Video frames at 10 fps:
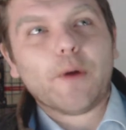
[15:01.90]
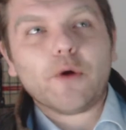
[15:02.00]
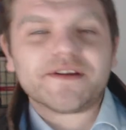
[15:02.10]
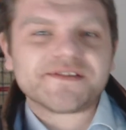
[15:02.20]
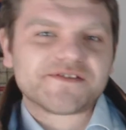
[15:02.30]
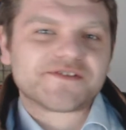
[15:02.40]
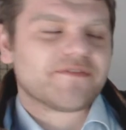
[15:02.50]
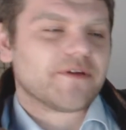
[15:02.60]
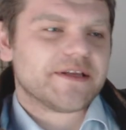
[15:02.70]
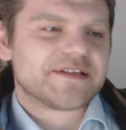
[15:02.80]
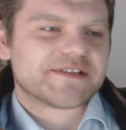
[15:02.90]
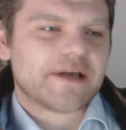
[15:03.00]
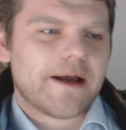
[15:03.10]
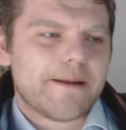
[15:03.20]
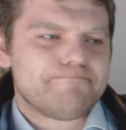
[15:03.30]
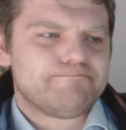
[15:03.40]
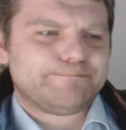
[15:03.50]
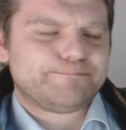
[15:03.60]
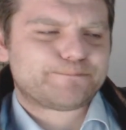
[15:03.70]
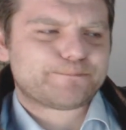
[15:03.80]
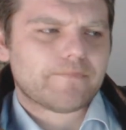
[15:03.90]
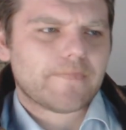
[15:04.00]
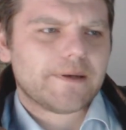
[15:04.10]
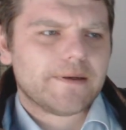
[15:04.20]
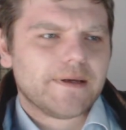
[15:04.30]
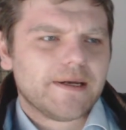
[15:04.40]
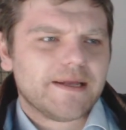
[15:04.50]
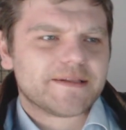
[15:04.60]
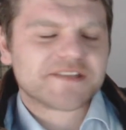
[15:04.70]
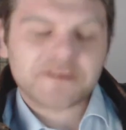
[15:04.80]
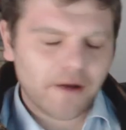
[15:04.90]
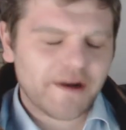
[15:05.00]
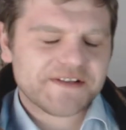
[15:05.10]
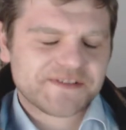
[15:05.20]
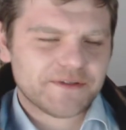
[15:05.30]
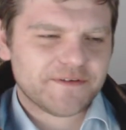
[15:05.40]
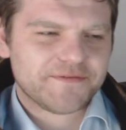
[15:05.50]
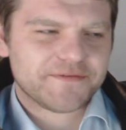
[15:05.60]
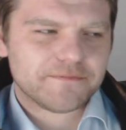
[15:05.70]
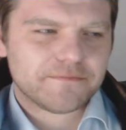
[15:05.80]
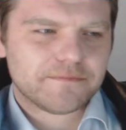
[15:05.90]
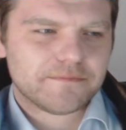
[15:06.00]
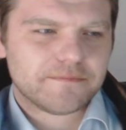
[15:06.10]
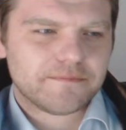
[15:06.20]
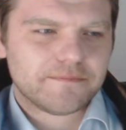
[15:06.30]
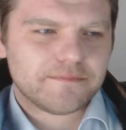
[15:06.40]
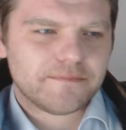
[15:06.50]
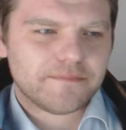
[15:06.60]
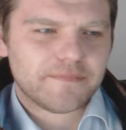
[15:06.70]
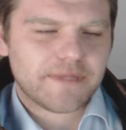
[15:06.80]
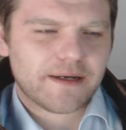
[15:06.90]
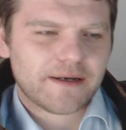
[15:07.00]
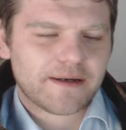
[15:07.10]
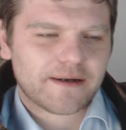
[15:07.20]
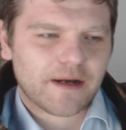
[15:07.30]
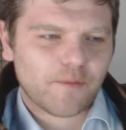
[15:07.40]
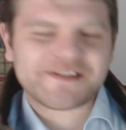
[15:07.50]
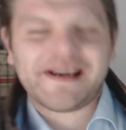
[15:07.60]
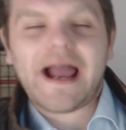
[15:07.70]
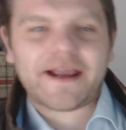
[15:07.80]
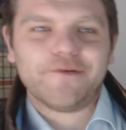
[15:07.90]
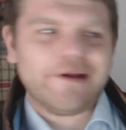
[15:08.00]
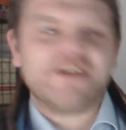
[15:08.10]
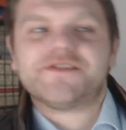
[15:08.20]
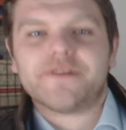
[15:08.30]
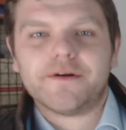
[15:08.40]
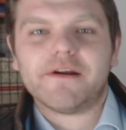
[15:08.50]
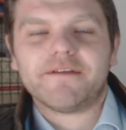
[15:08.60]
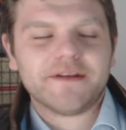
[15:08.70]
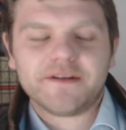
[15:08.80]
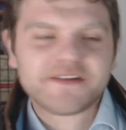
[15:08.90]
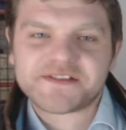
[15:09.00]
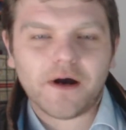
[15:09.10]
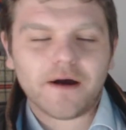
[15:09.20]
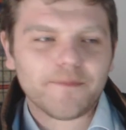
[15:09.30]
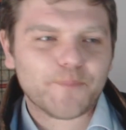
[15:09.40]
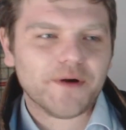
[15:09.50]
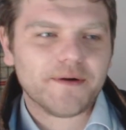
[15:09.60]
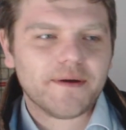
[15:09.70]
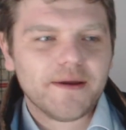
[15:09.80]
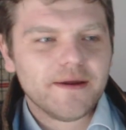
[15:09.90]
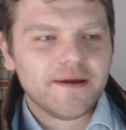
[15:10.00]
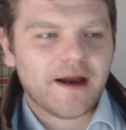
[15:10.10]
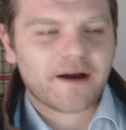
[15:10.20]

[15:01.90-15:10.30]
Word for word: you know, in the Balkans and stuff like this, um, there's a lot of sort of I wouldn't say accurate history or anything. No, it's not. But